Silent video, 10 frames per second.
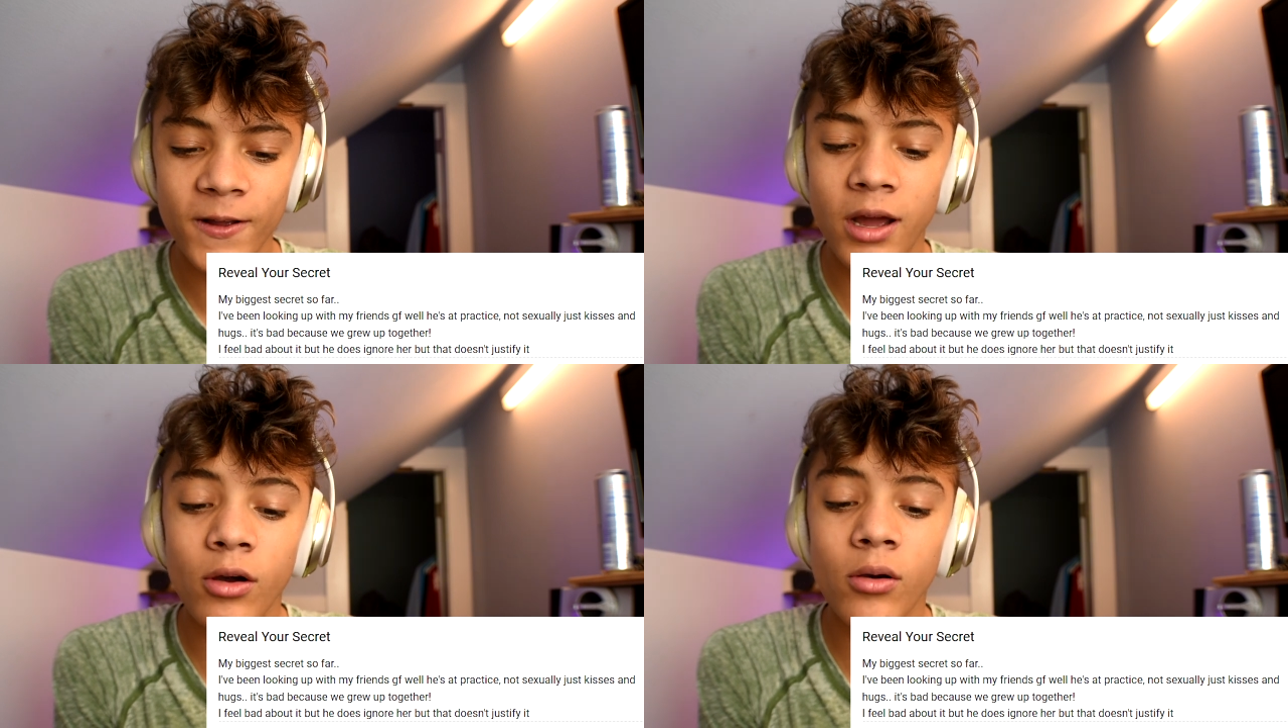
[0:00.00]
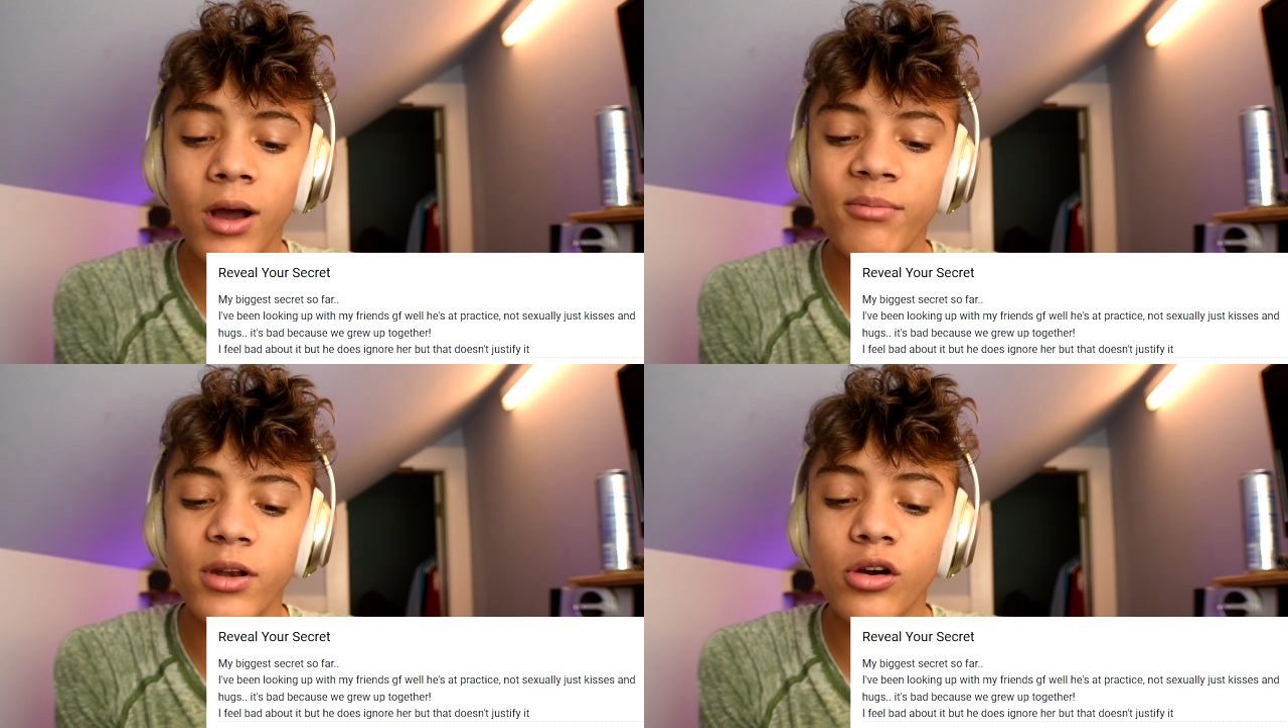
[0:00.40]
Oh,
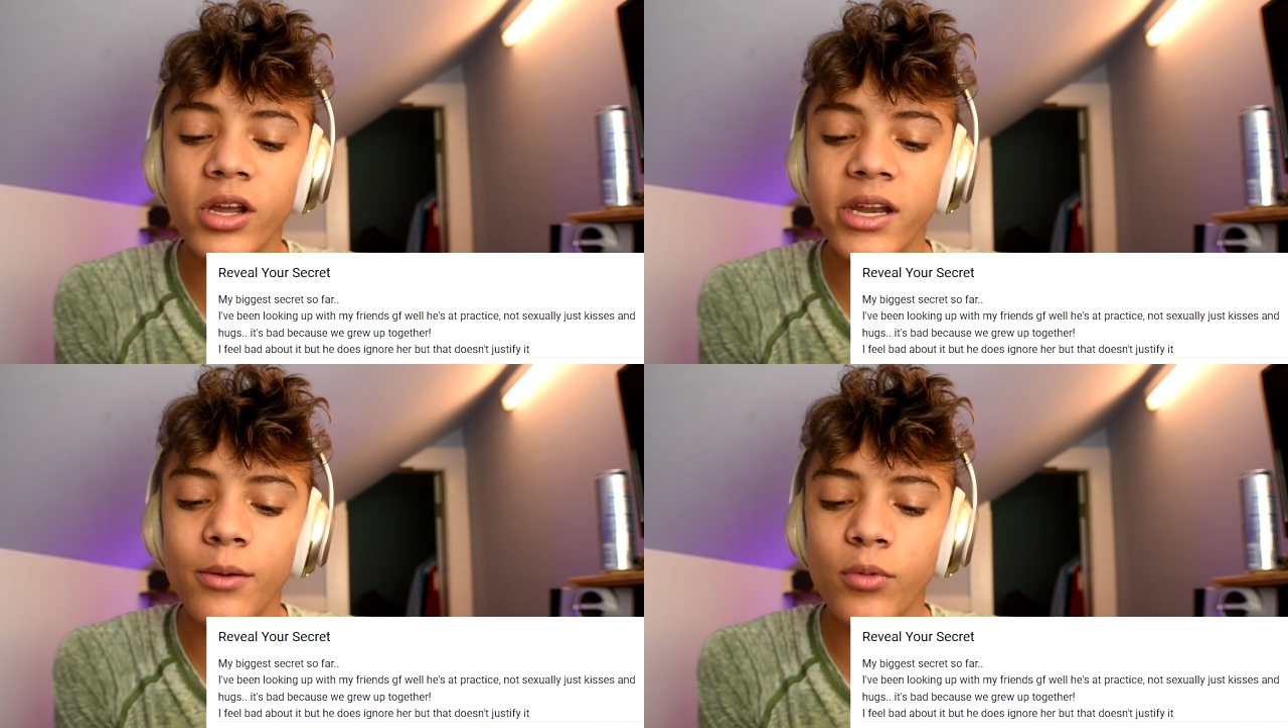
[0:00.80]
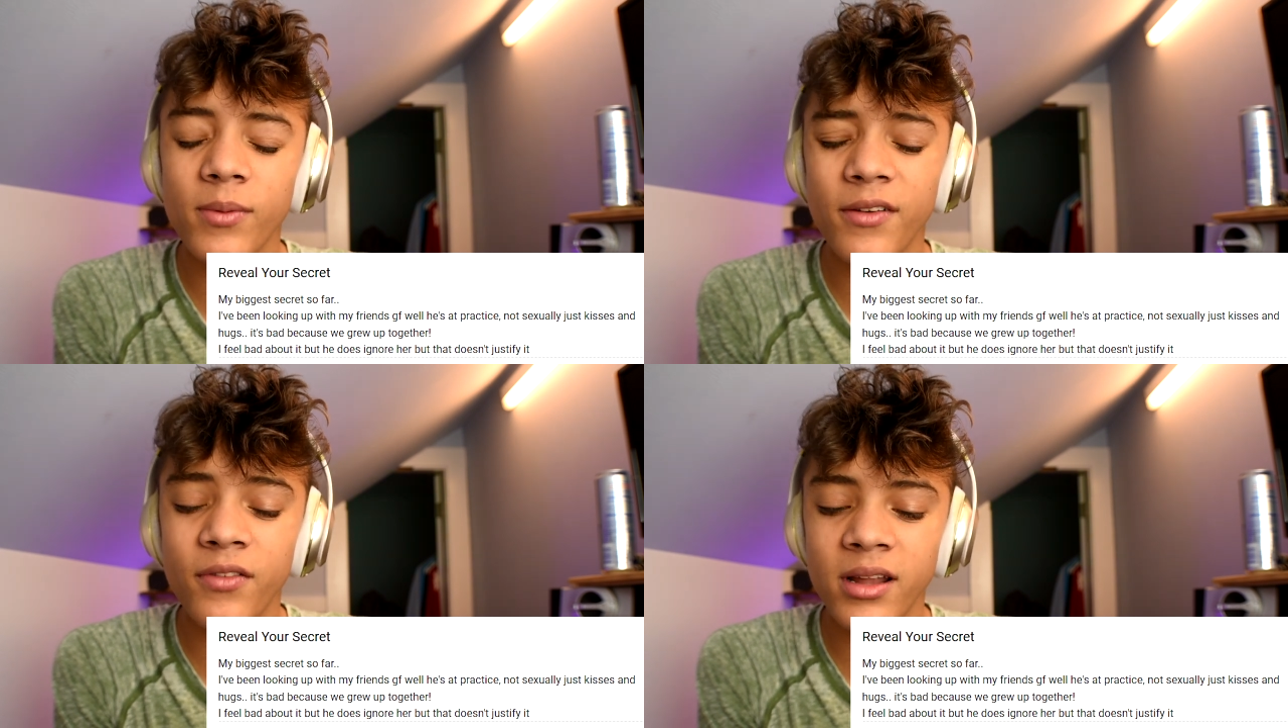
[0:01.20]
I've been hooking up with
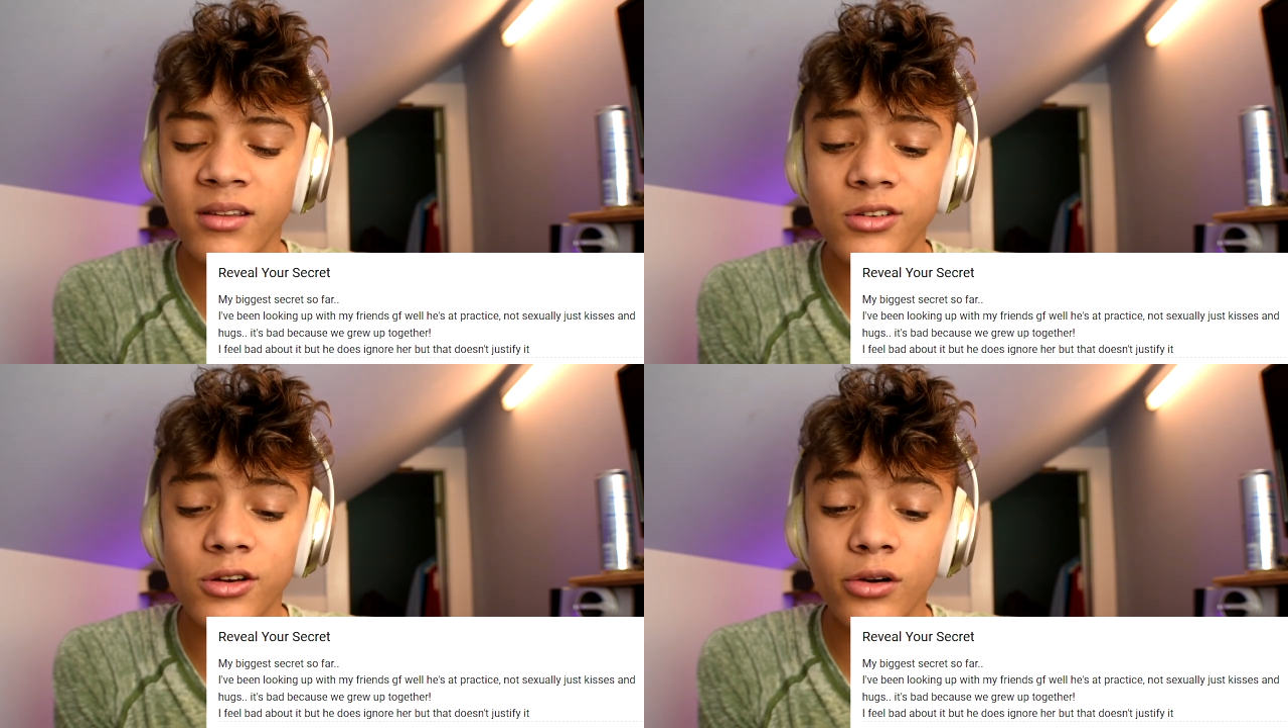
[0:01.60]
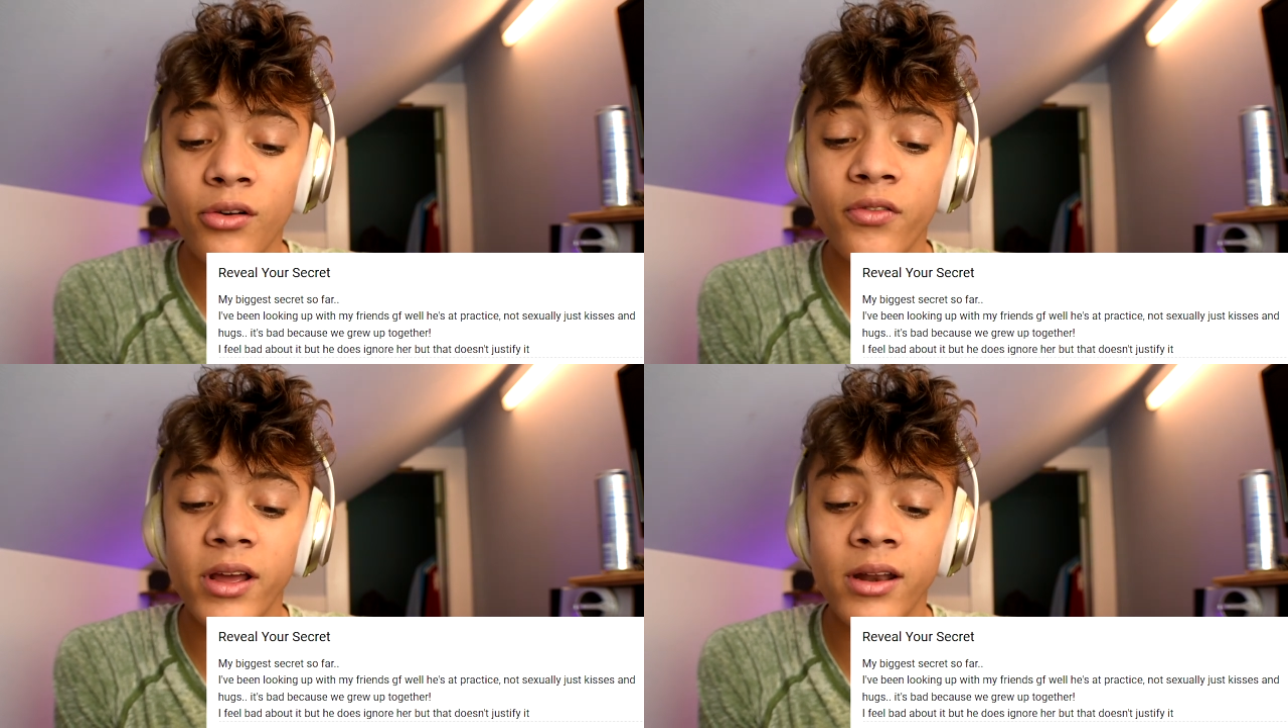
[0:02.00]
my friend's
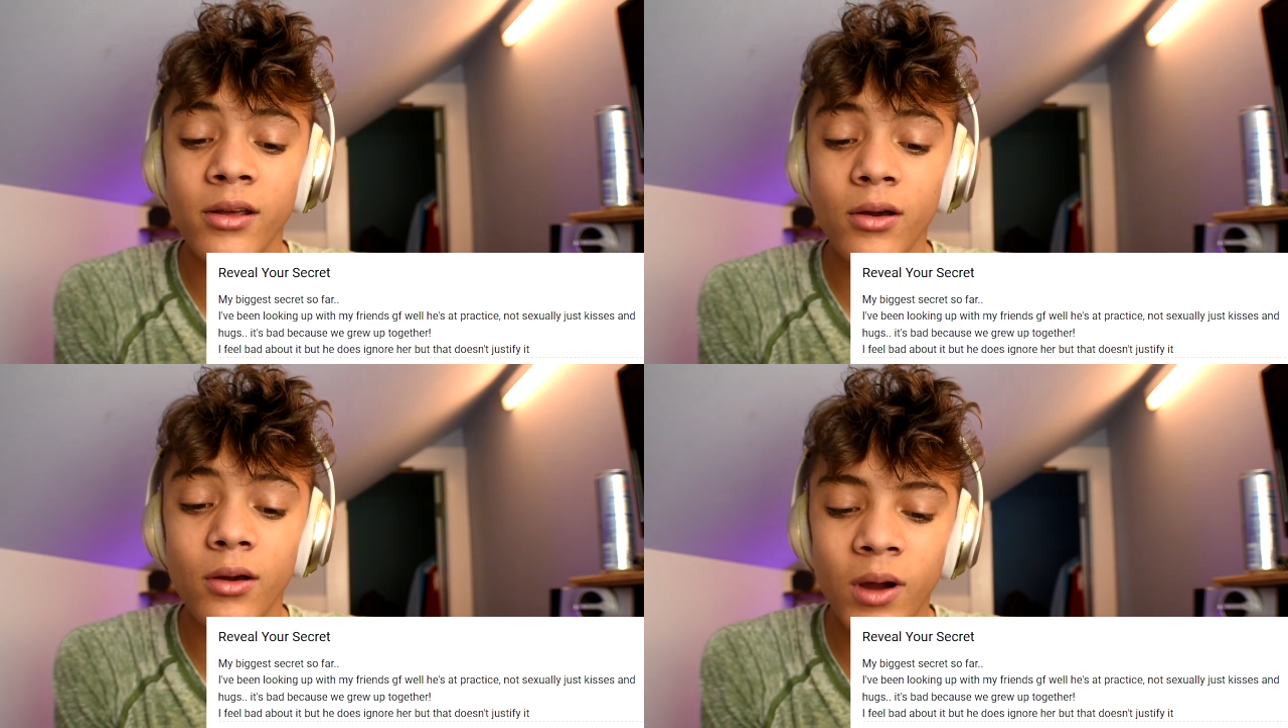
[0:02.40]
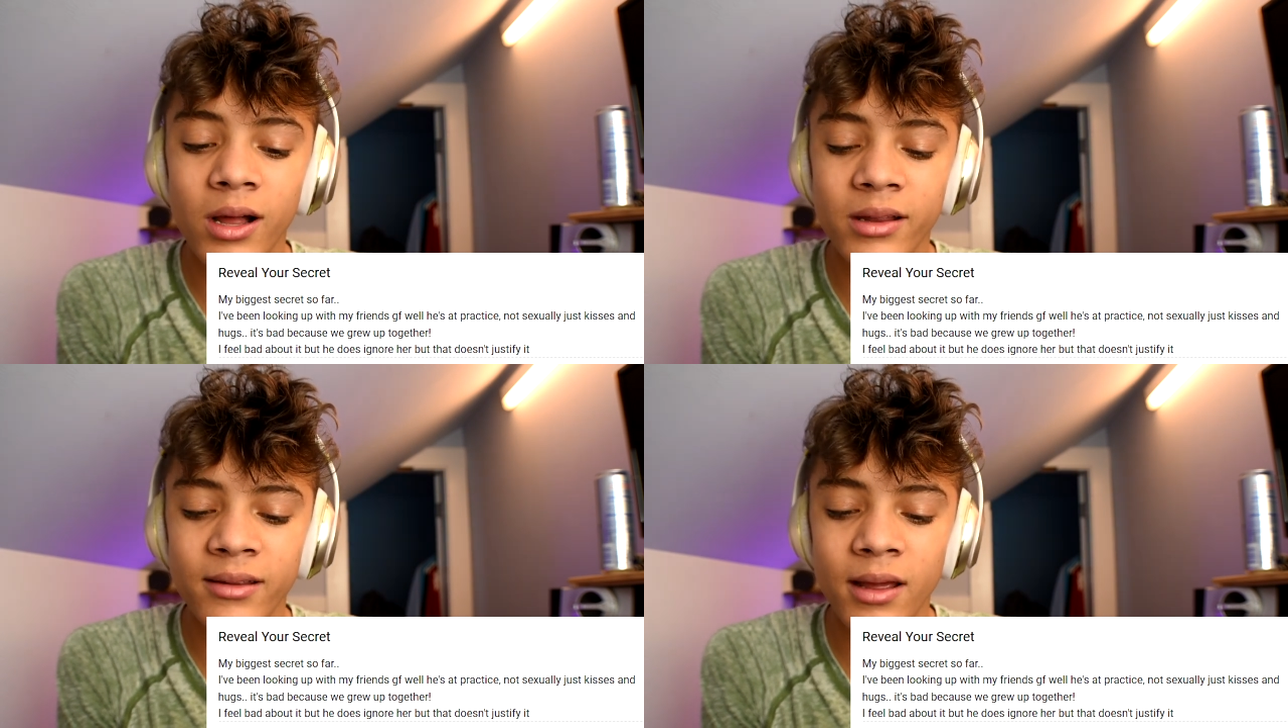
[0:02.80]
girlfriend
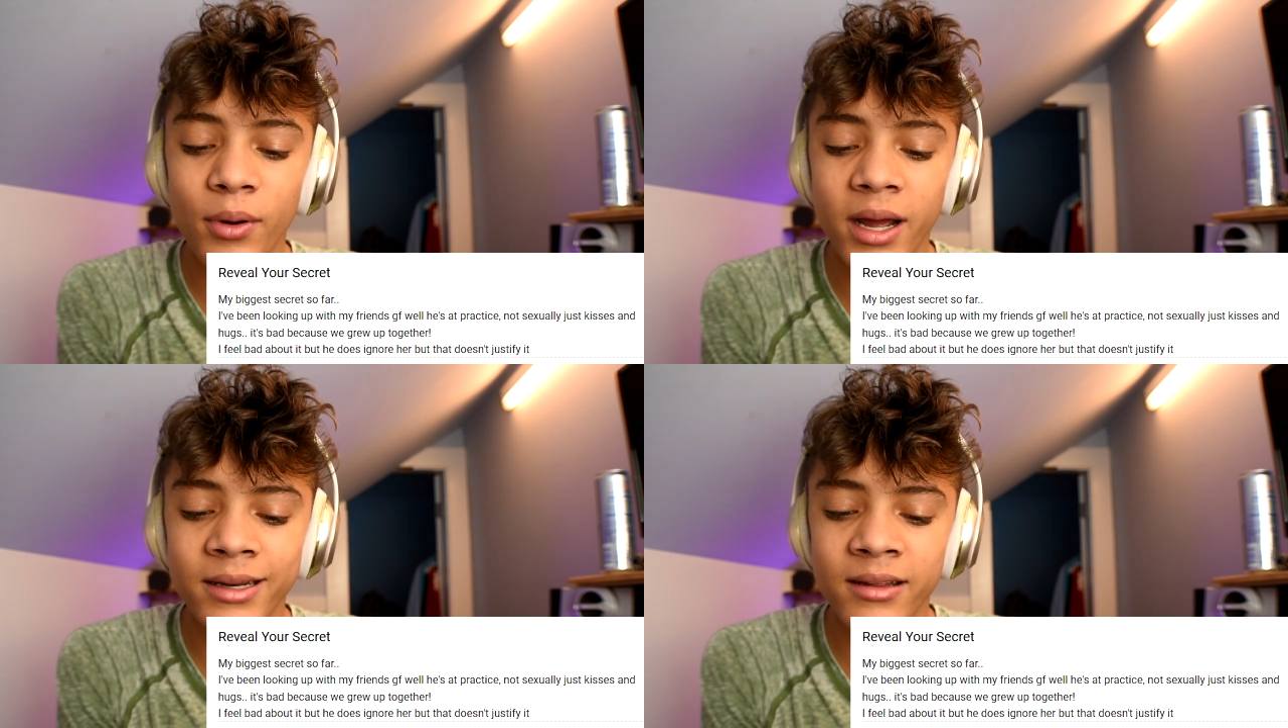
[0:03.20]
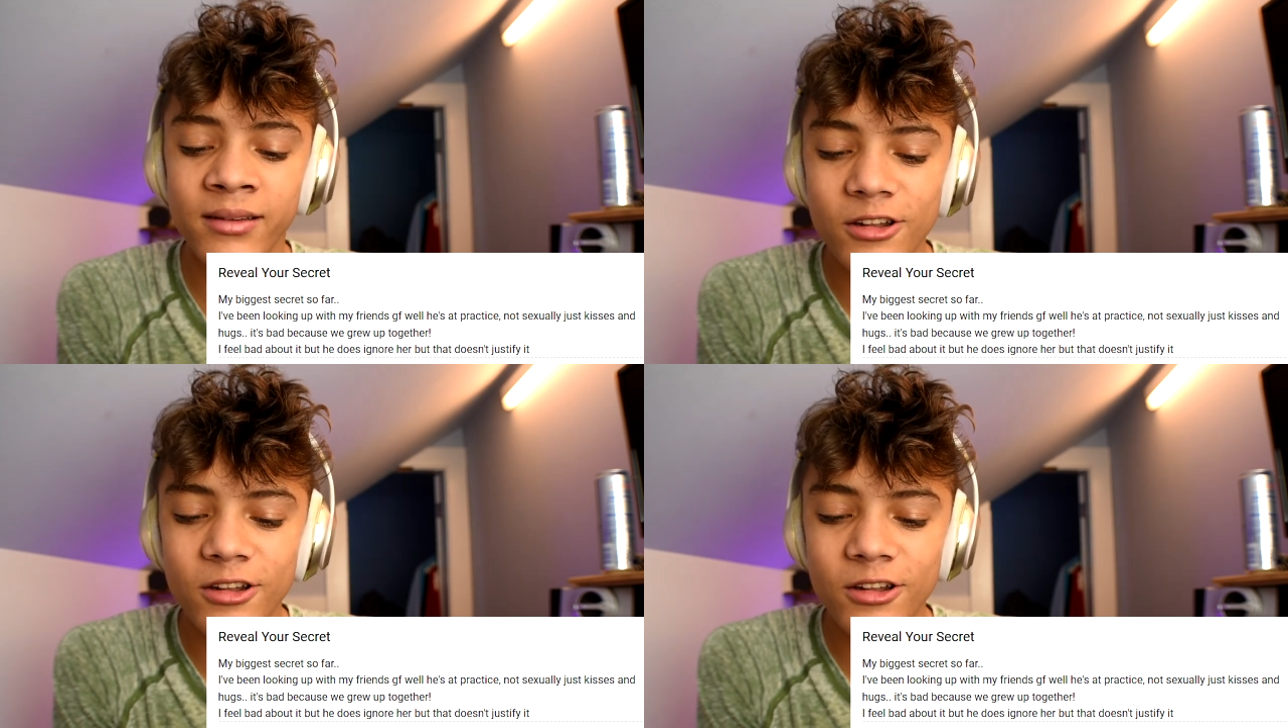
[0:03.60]
while he's at practice.